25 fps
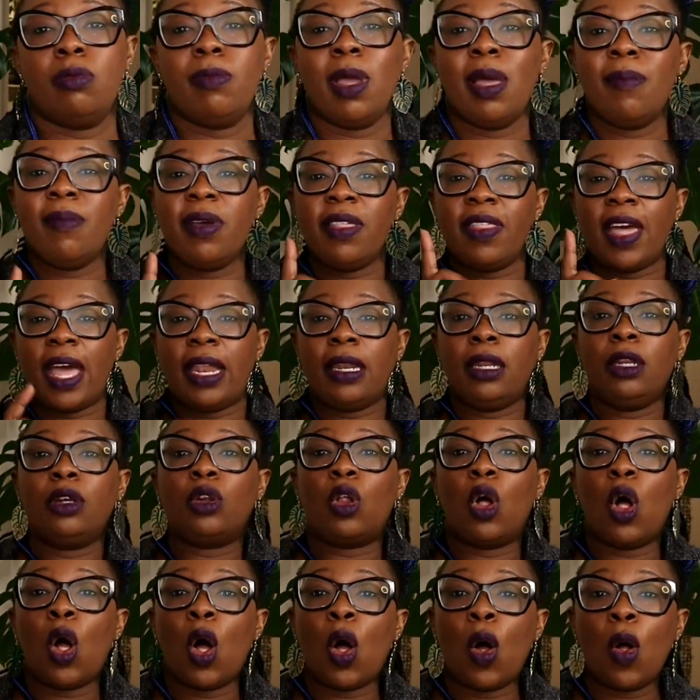remember that
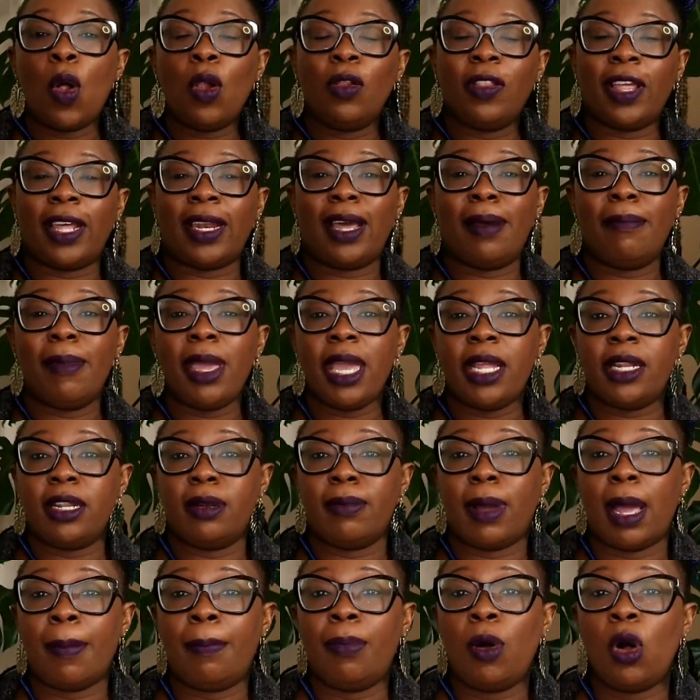little hole that I made
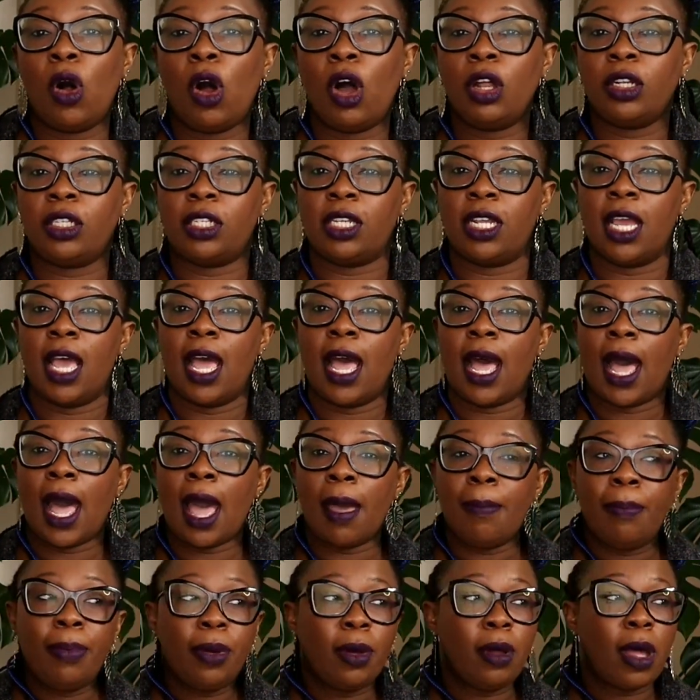in my pot?
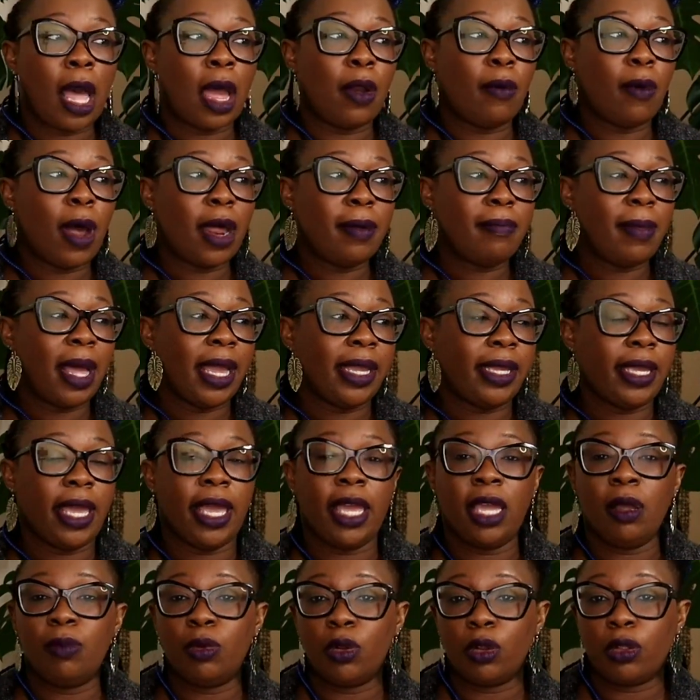I put, I run my
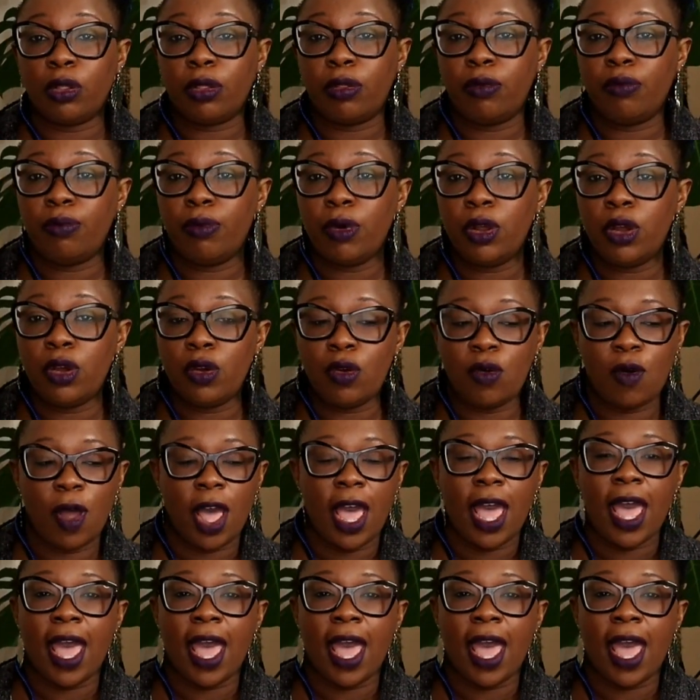cable through